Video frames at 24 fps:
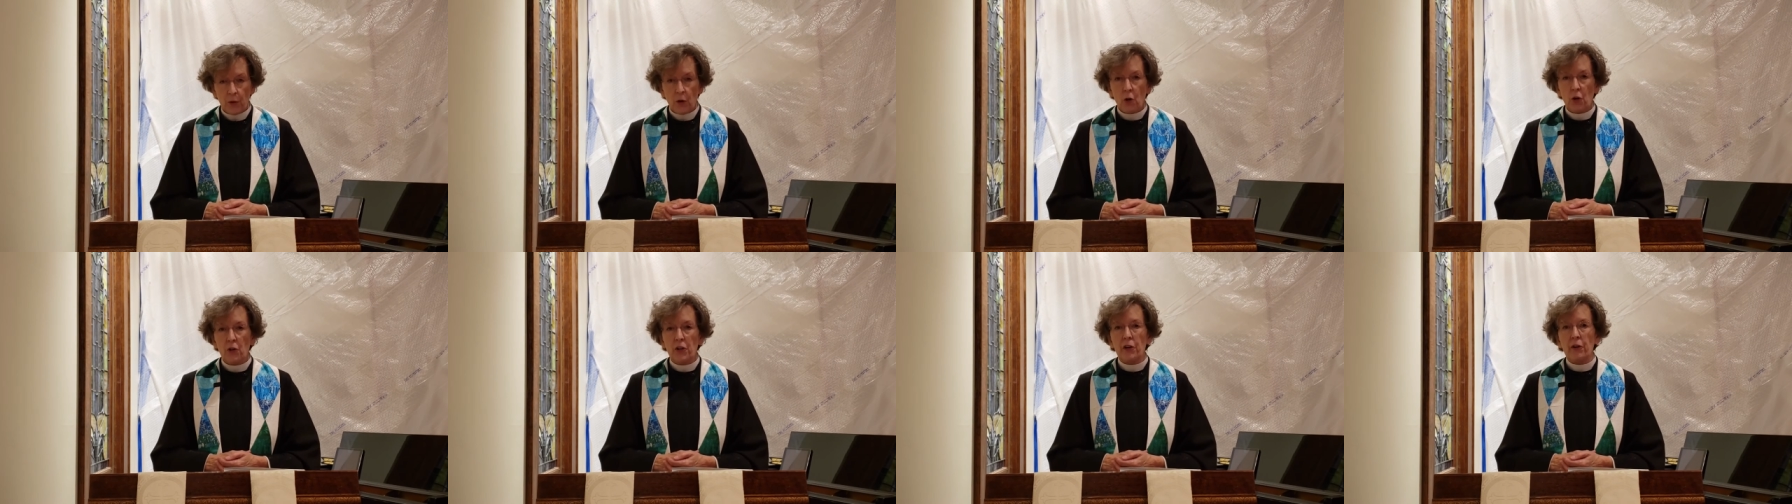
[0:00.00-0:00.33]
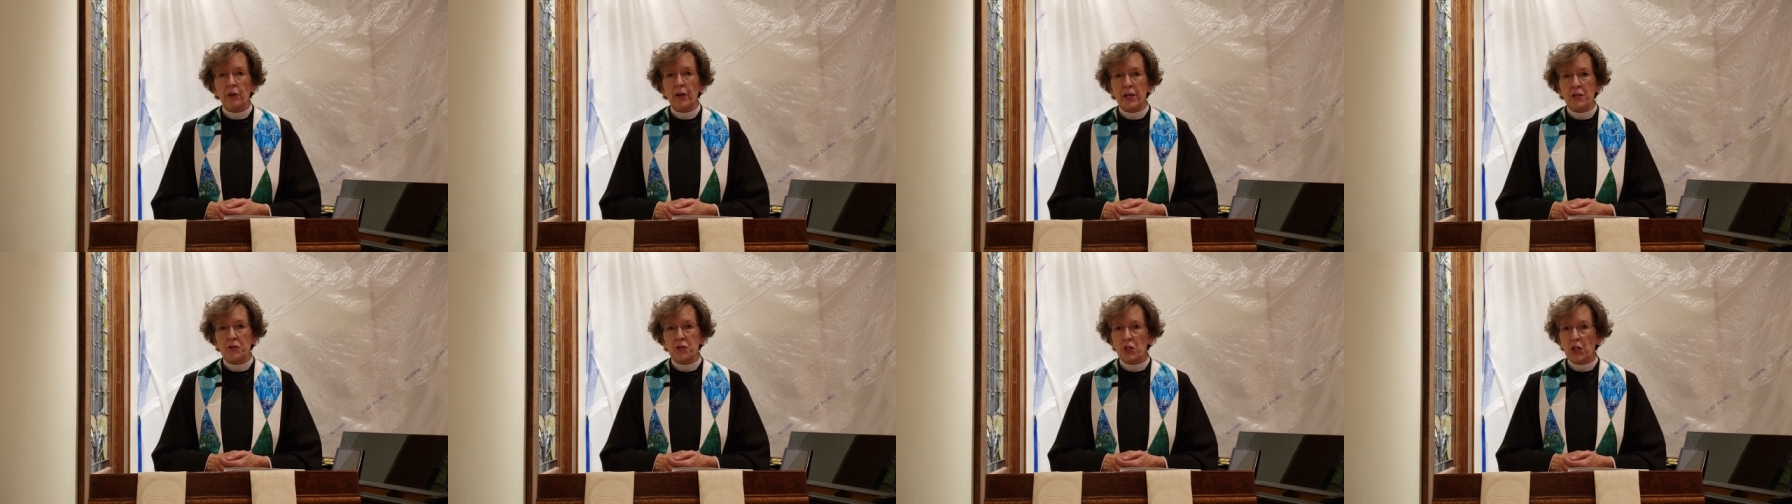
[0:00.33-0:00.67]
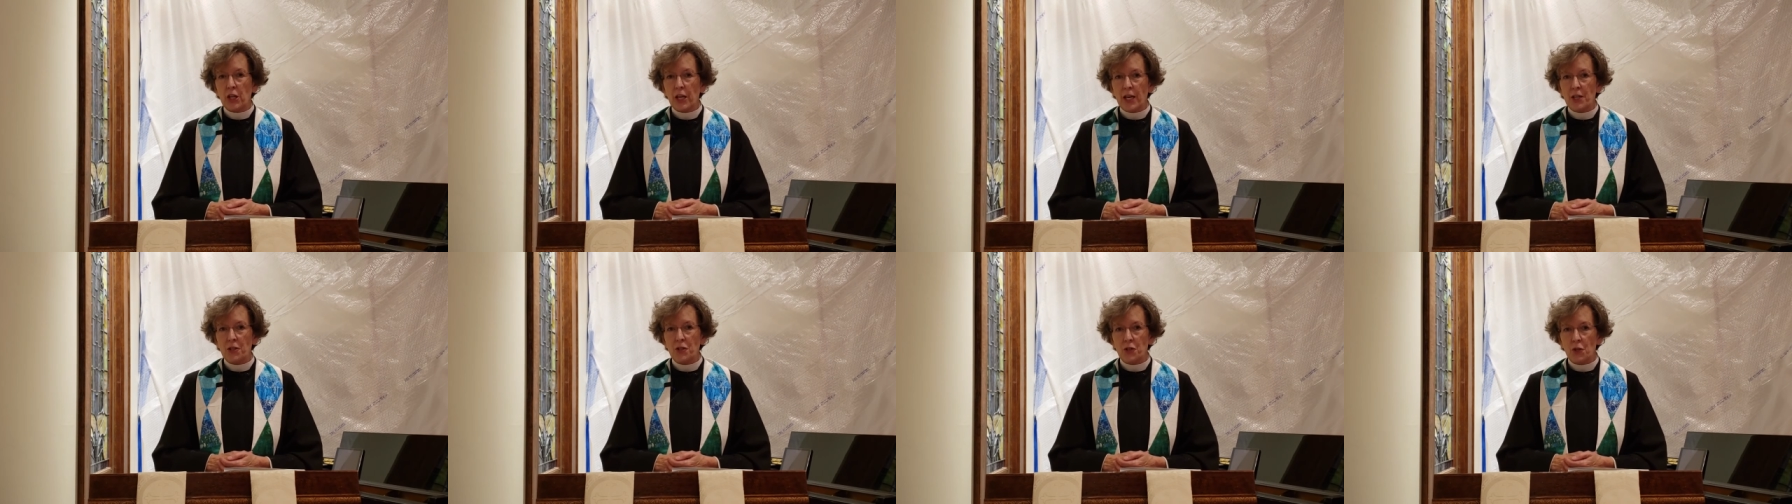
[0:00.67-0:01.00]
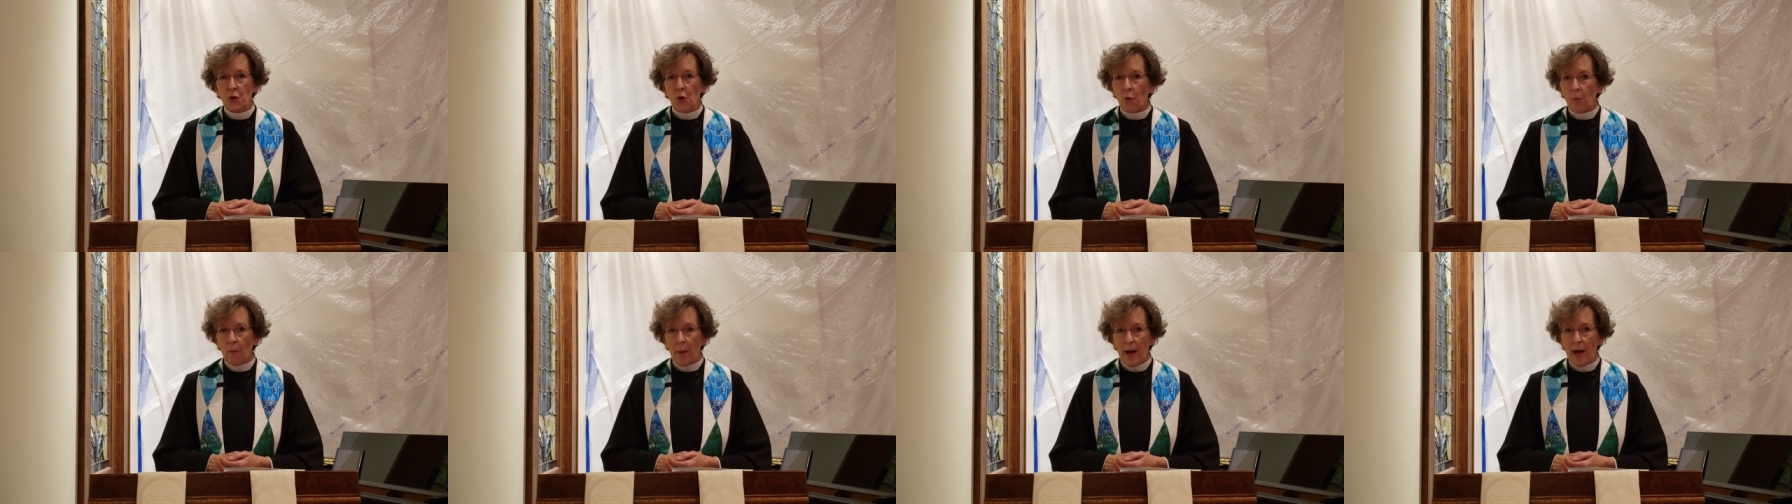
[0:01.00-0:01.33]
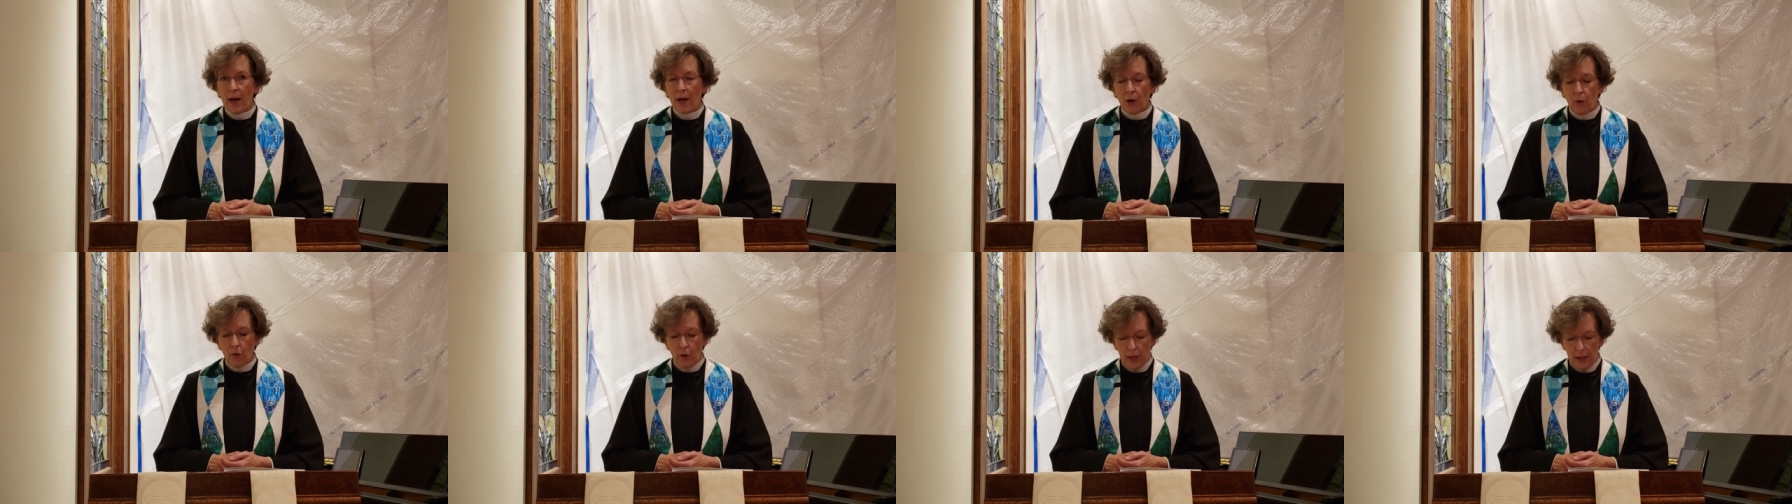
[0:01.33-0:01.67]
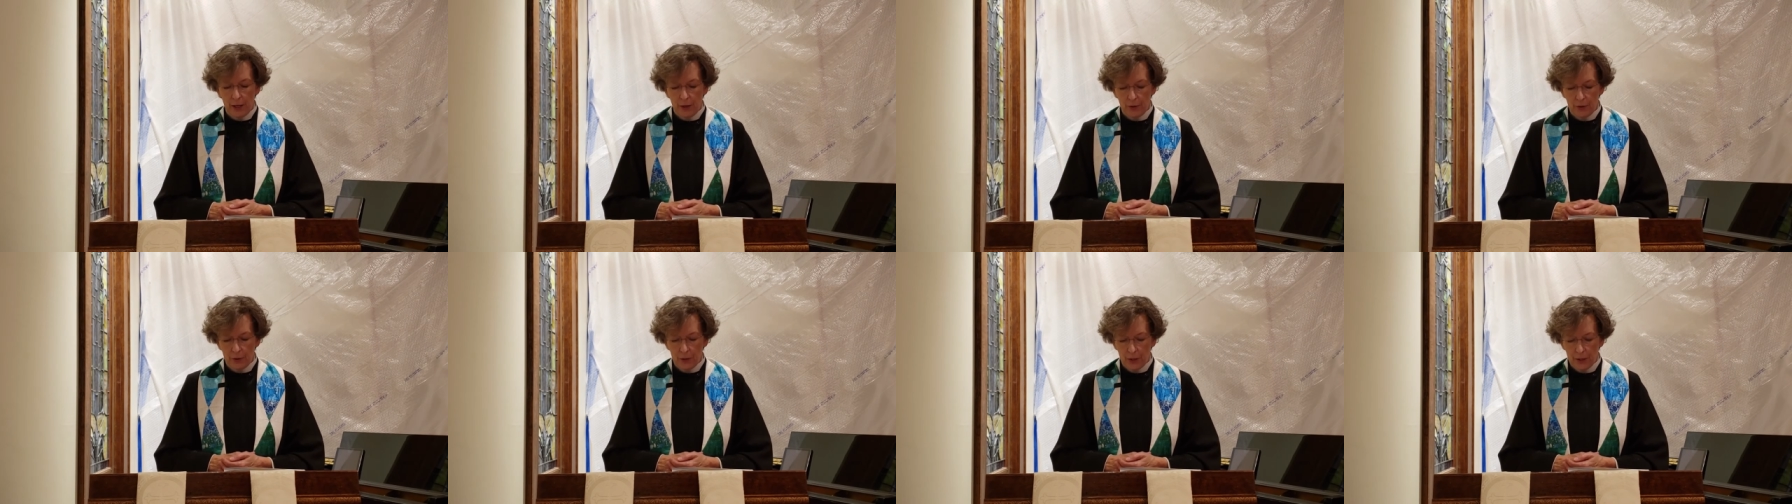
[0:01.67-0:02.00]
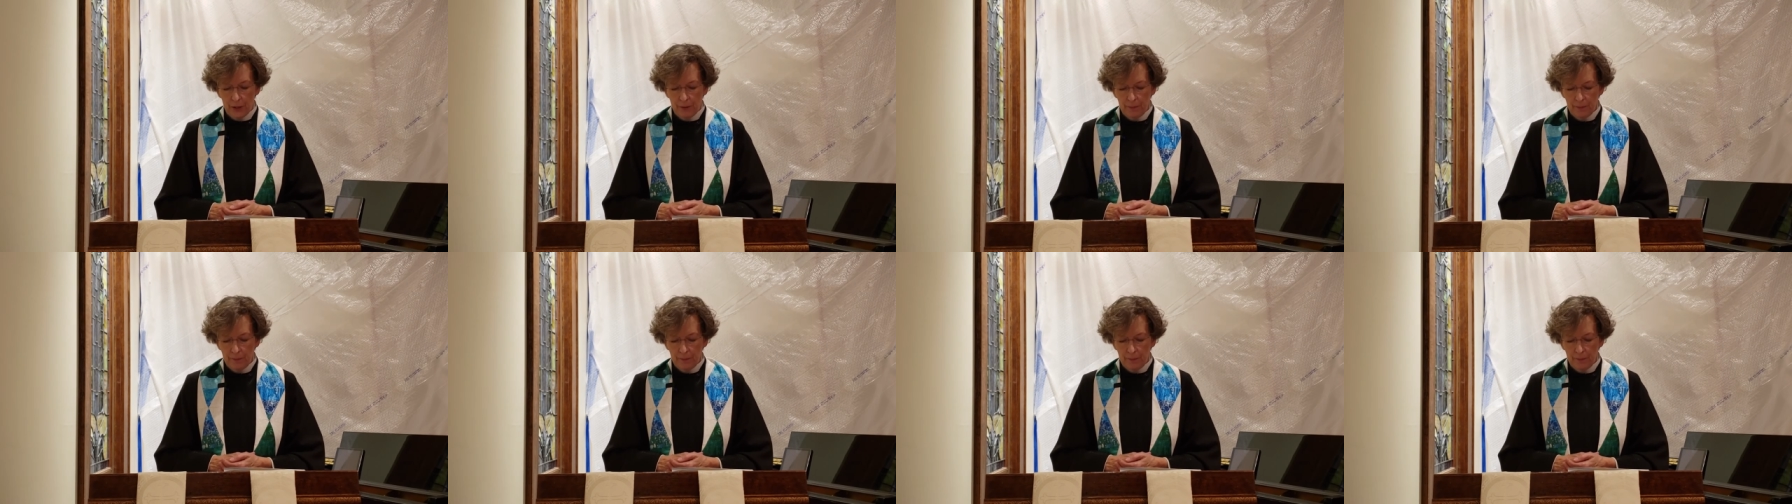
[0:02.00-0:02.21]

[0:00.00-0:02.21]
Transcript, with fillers: or their educational background.